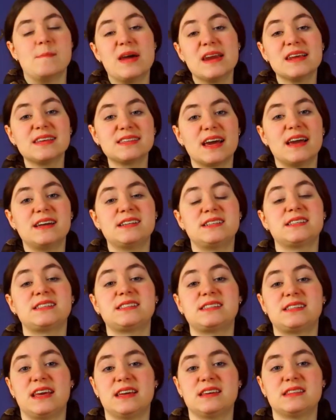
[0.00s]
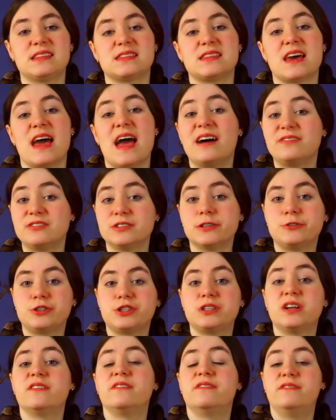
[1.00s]
Many scientists think that the
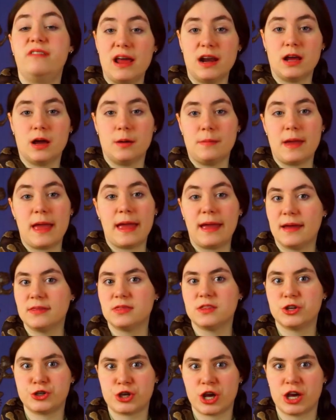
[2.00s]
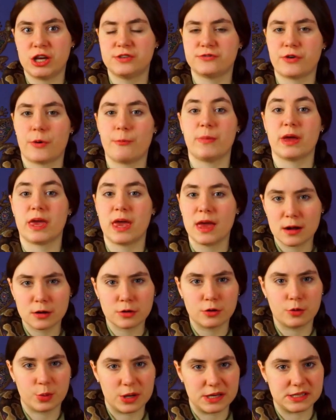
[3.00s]
evolution of venom and the change from
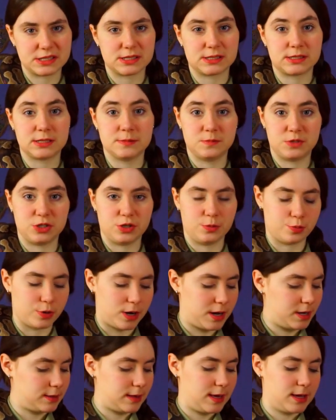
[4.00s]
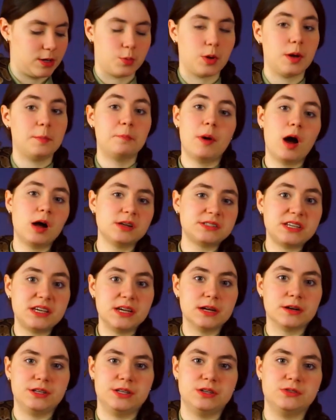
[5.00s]
mechanical ways to subdue prey, like what Monty
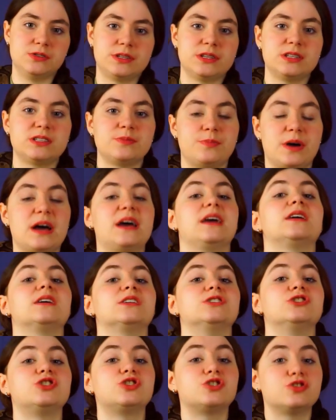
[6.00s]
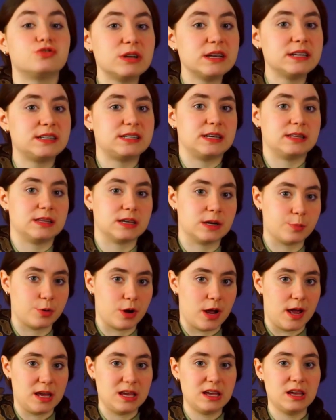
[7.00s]
here uses by constricting their
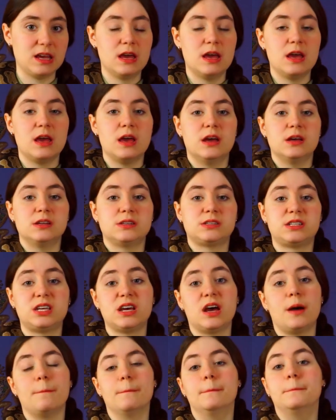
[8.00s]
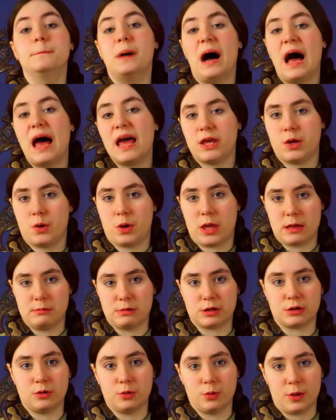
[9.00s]
prey, to
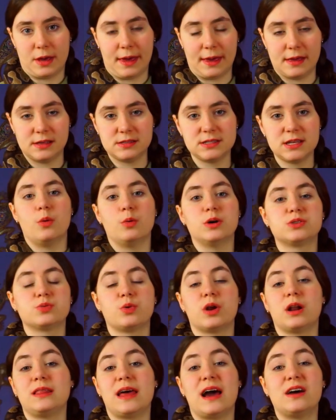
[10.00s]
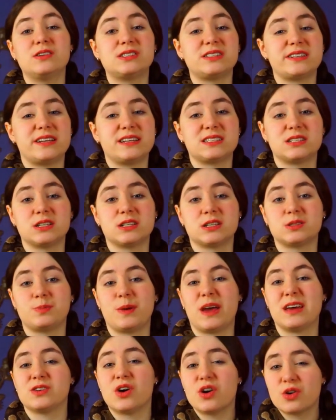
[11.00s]
biochemical ways was what allowed snakes to
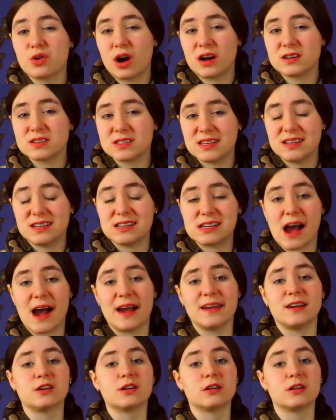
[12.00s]
expand across the entire